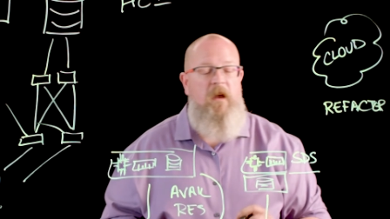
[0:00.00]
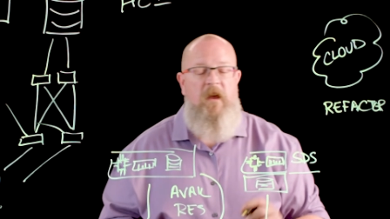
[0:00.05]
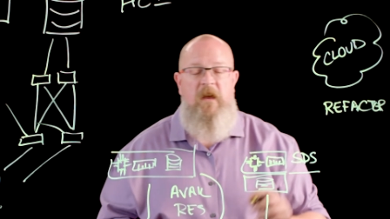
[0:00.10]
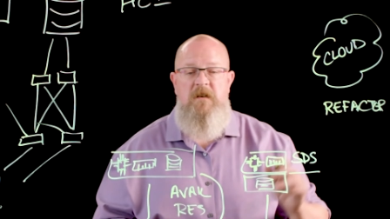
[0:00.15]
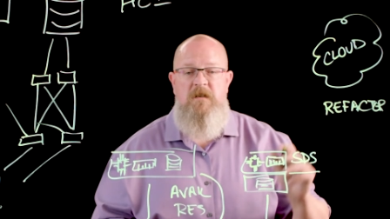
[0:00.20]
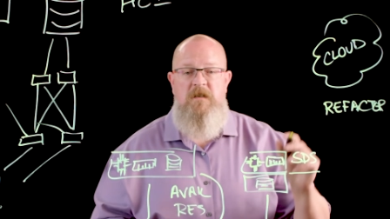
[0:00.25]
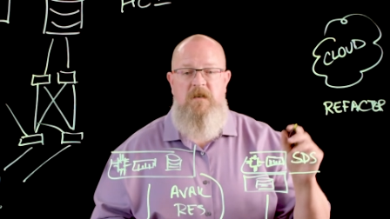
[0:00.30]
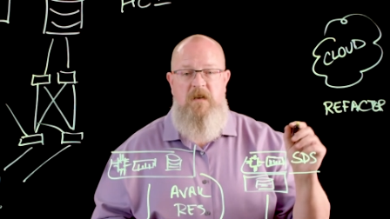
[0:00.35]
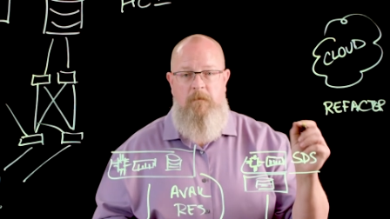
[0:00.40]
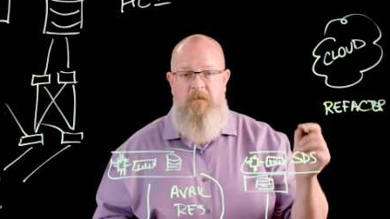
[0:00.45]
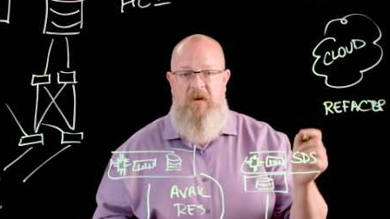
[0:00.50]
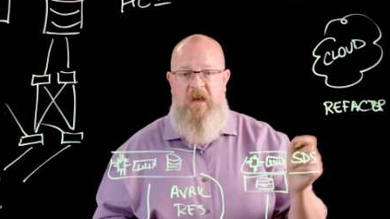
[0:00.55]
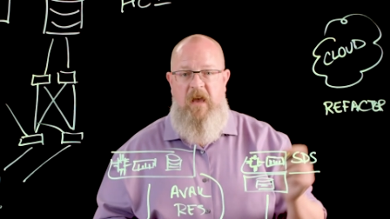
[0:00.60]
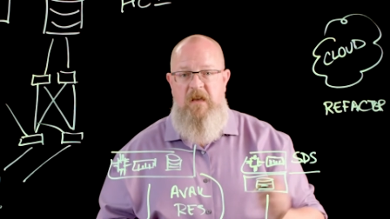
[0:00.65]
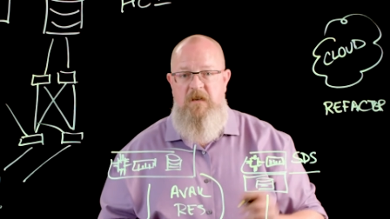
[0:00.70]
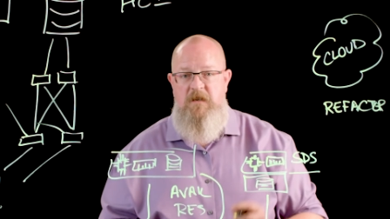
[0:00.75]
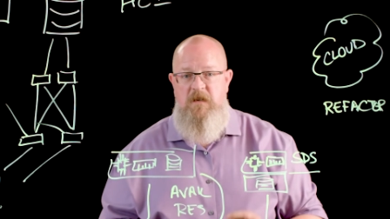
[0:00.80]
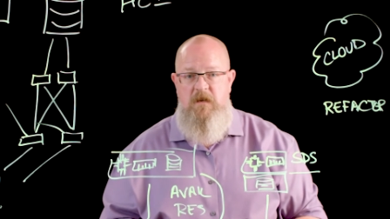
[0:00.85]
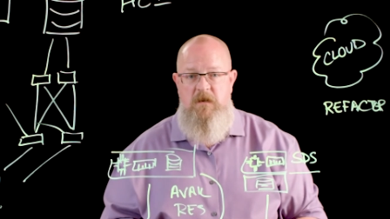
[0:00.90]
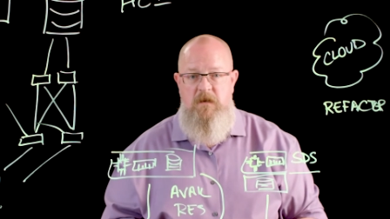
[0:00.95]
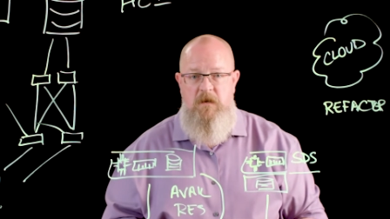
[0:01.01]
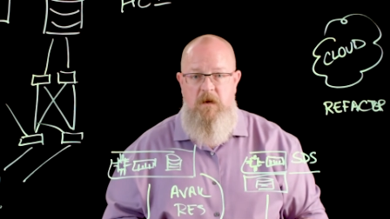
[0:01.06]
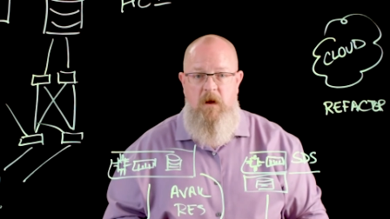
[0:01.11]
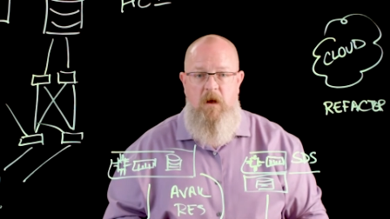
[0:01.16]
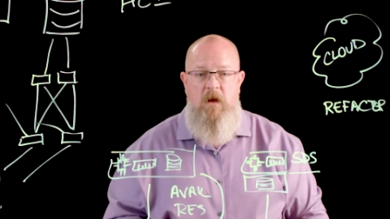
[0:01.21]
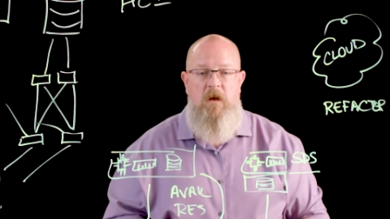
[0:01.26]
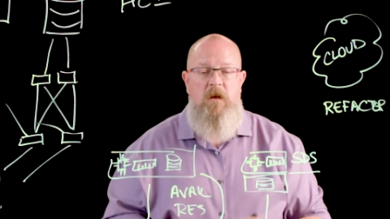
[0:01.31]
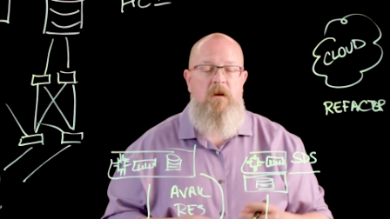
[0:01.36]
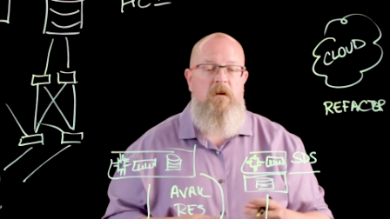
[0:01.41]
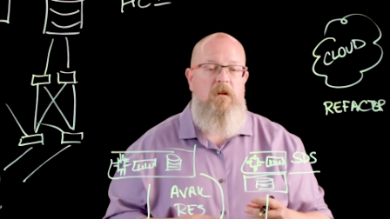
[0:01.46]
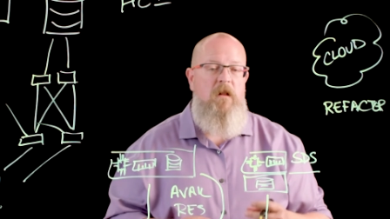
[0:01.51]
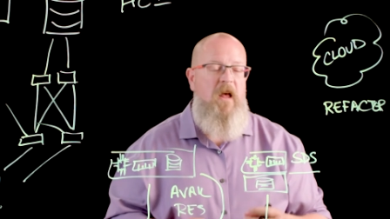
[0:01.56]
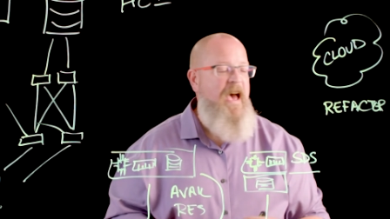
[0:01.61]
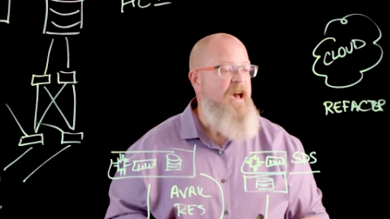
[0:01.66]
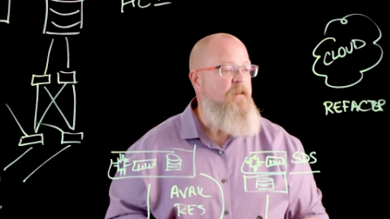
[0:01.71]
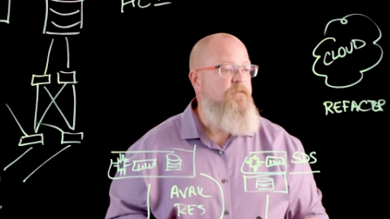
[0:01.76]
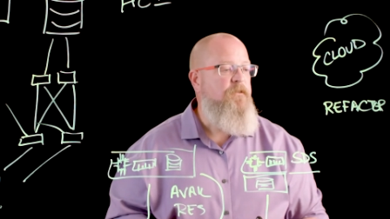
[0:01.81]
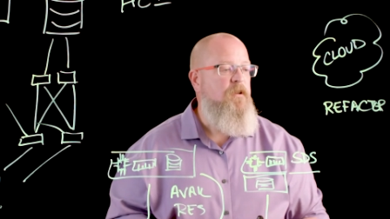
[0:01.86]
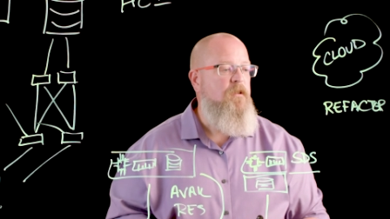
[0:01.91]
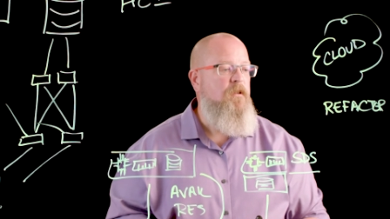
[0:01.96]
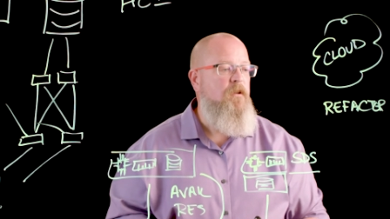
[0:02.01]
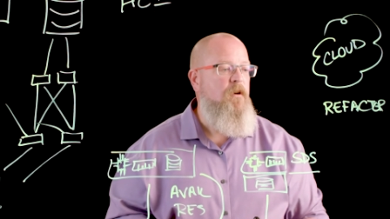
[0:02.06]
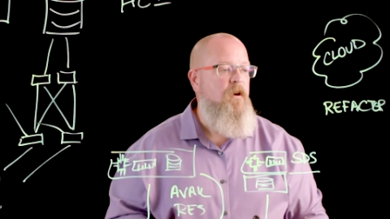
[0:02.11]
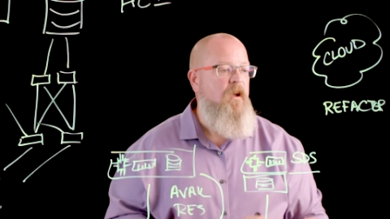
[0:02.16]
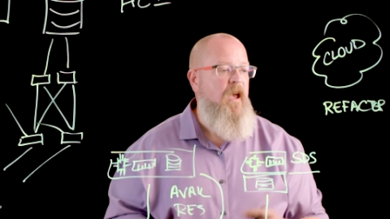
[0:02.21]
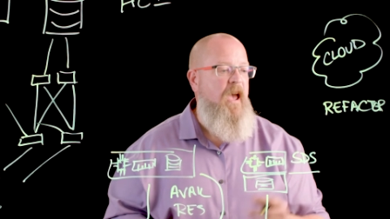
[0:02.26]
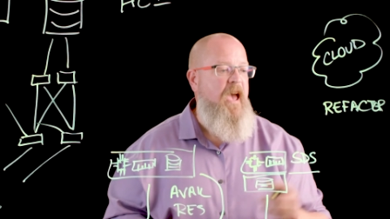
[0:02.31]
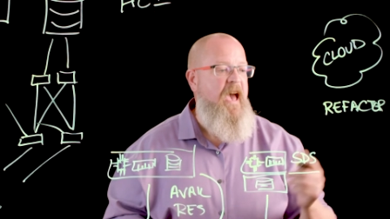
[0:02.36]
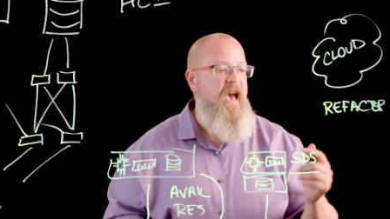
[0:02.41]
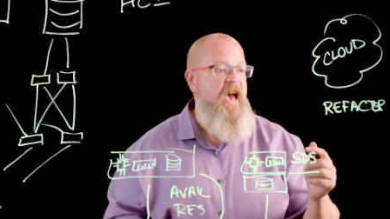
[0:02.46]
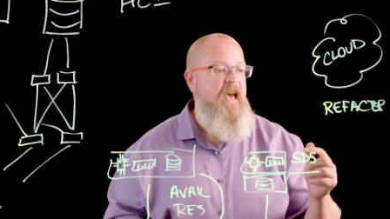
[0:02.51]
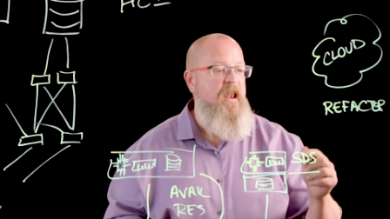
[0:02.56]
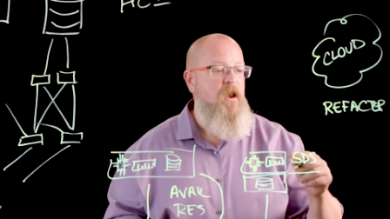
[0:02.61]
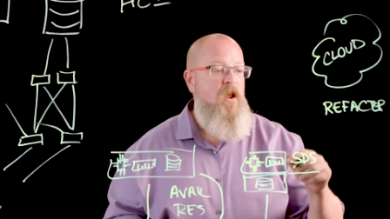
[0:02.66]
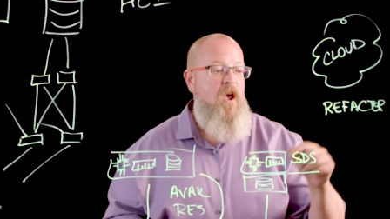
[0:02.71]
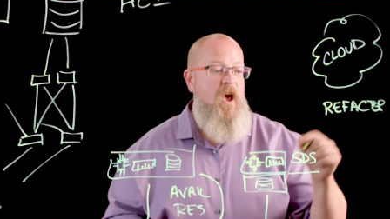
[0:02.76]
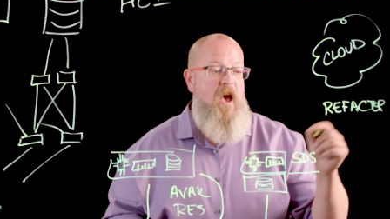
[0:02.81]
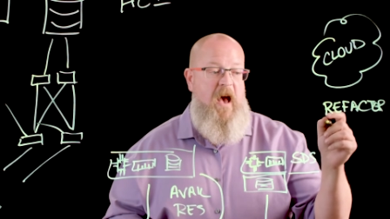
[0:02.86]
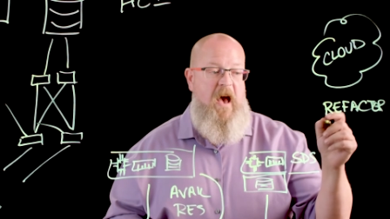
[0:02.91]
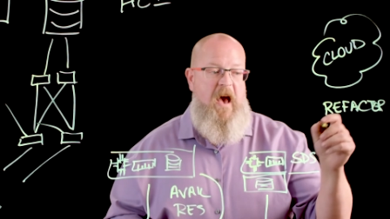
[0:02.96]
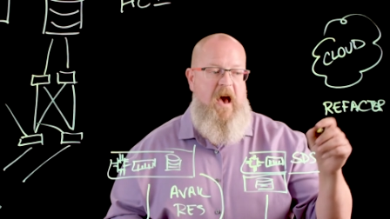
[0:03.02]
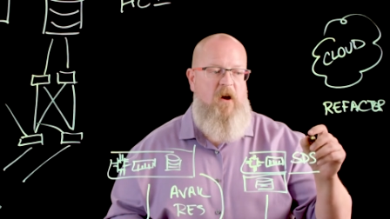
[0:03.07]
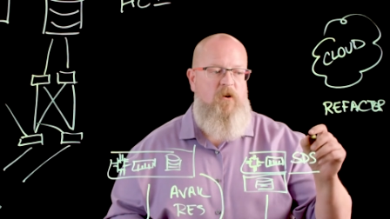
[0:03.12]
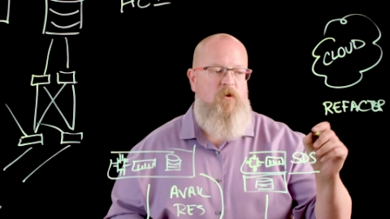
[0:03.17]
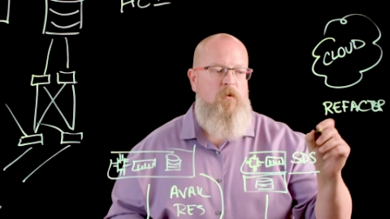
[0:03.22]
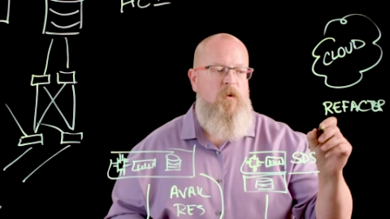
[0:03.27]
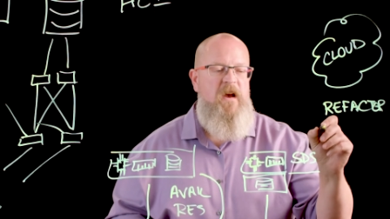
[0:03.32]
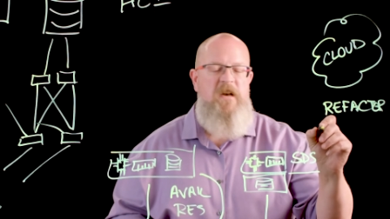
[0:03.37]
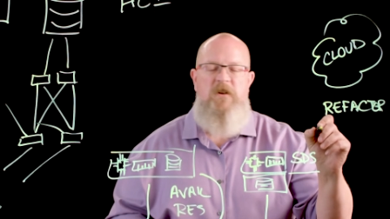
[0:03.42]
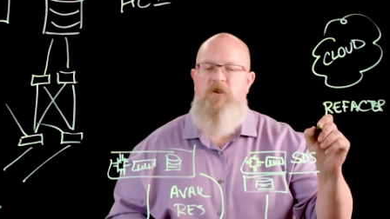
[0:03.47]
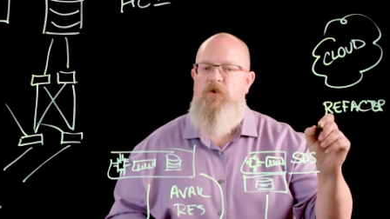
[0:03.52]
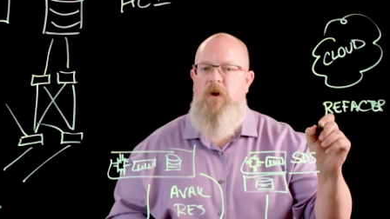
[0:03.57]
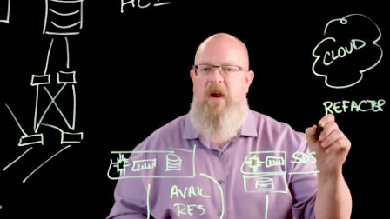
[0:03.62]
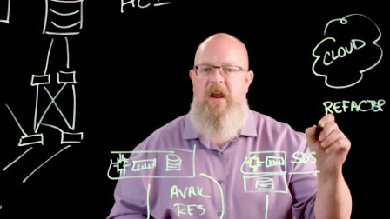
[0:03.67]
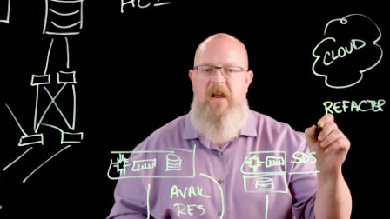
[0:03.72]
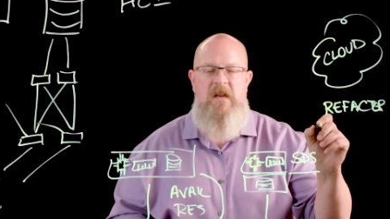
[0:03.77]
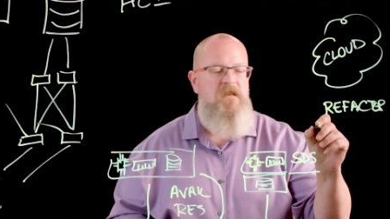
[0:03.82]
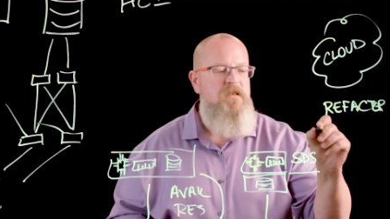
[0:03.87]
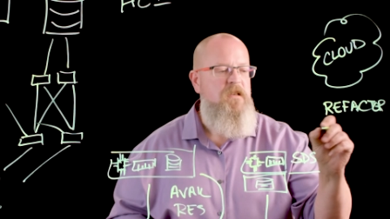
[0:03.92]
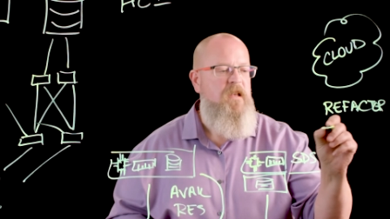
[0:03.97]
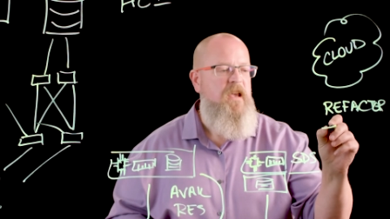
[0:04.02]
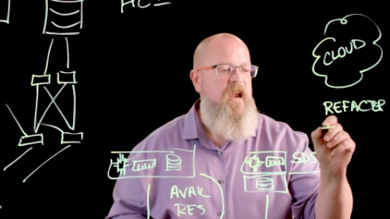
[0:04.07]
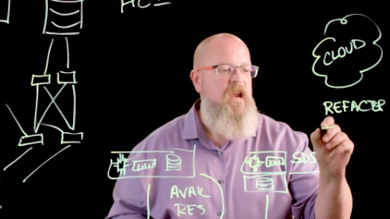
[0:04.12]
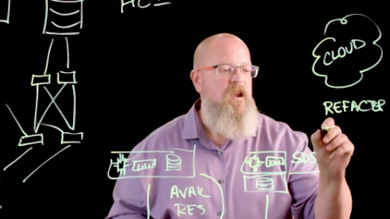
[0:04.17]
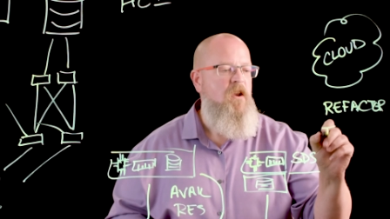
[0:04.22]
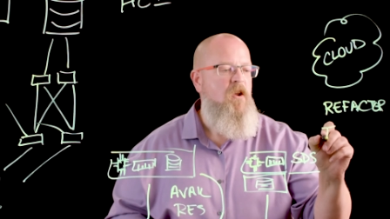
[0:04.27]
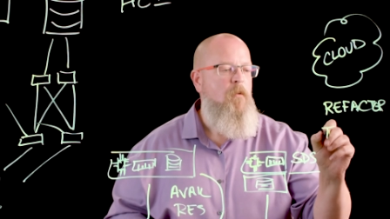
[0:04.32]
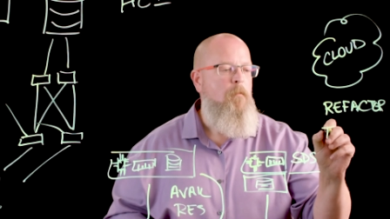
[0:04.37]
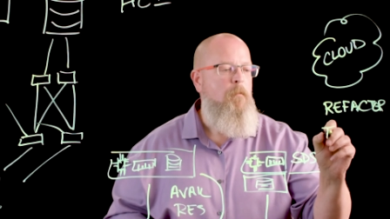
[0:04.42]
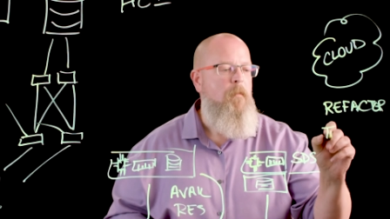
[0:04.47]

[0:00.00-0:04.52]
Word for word: In some cases, you'll have to look at how do I translate